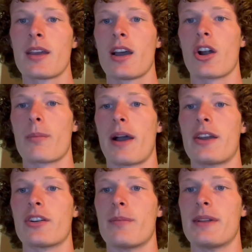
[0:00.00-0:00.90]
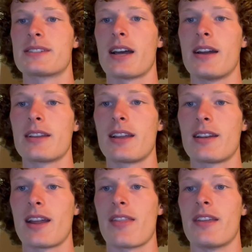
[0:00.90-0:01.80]
a reminder of minced
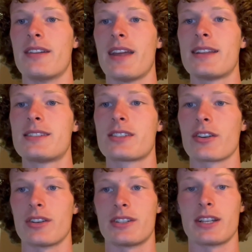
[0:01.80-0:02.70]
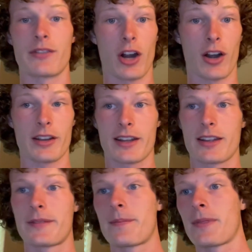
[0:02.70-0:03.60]
onion, and the dead certainty of garlic.
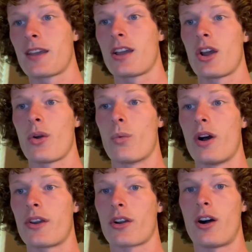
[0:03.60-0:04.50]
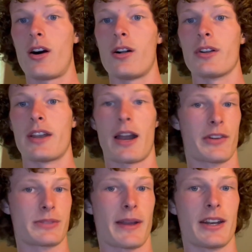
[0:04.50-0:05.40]
One or all in
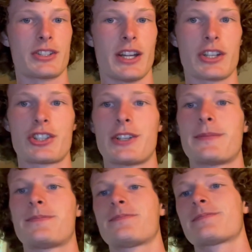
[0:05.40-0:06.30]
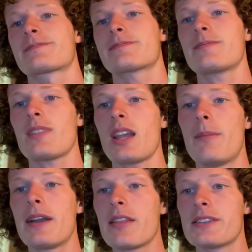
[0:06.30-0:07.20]
every Spanish dish.
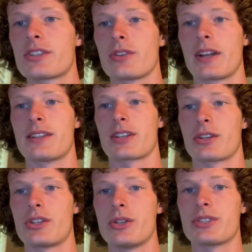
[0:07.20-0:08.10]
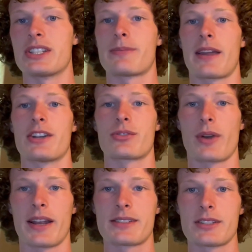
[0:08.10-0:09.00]
Many of these ingredients are used in Spanish
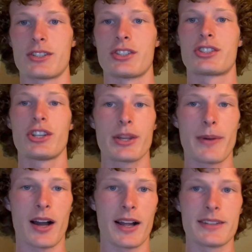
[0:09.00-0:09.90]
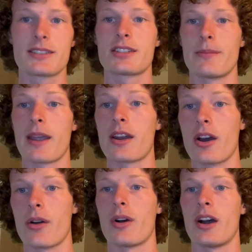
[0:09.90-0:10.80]
rice, such as chili pods,
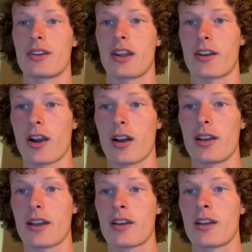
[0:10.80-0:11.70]
tomato, onion, garlic,